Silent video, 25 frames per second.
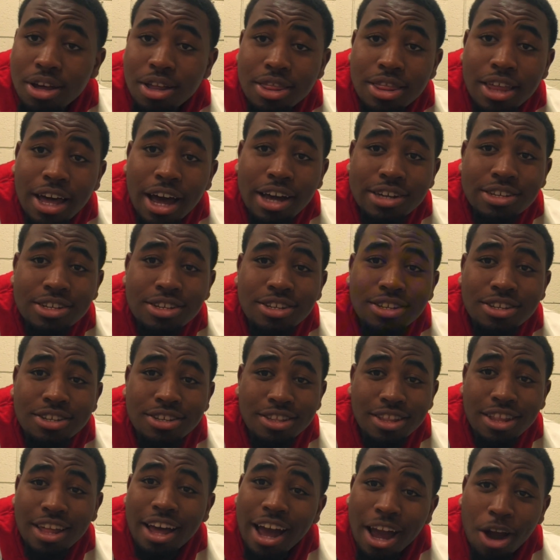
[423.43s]
that's.
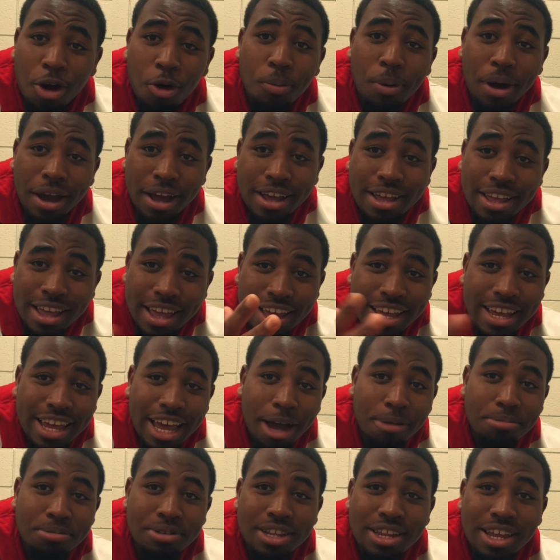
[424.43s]
I hope I
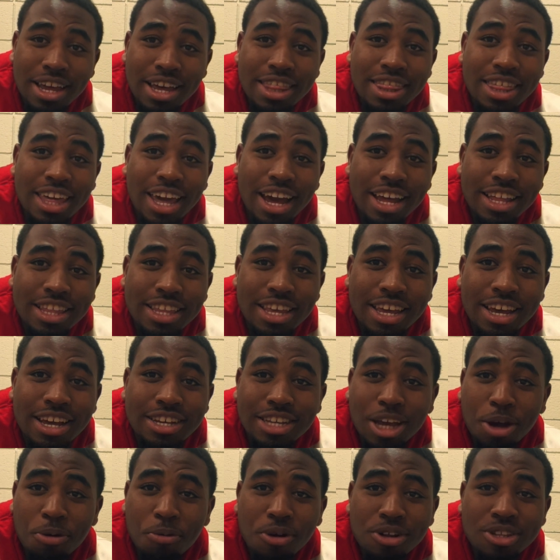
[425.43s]
encapsulated the ideas
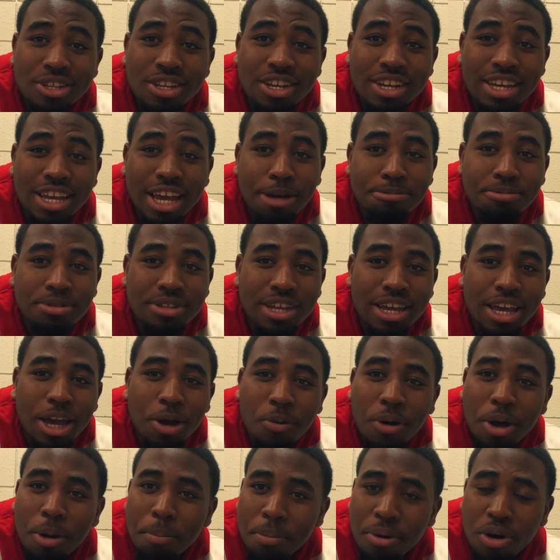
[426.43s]
I want to encapsulate. It
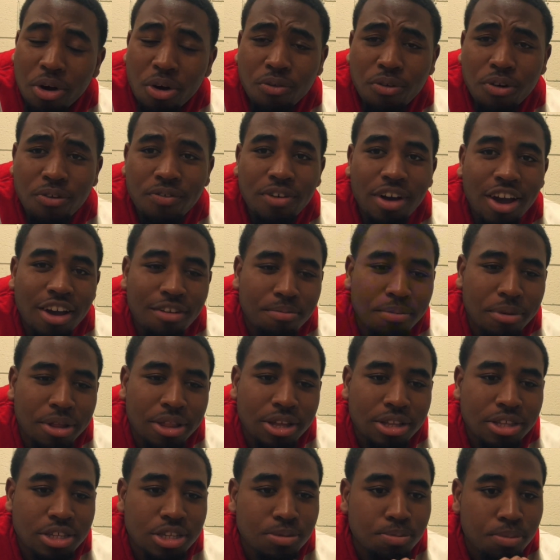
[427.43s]
went a bit over 5
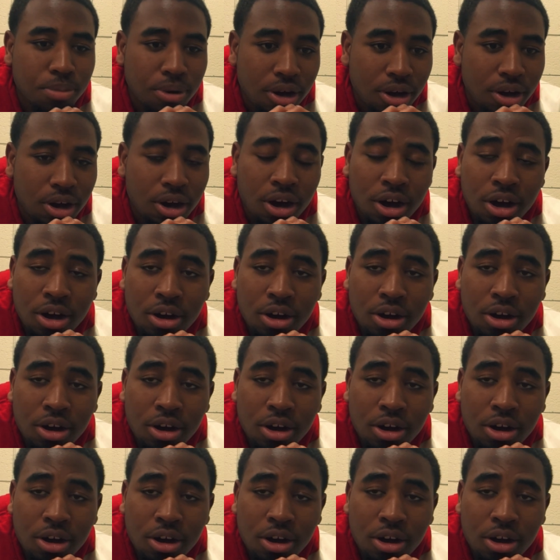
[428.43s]
minutes, but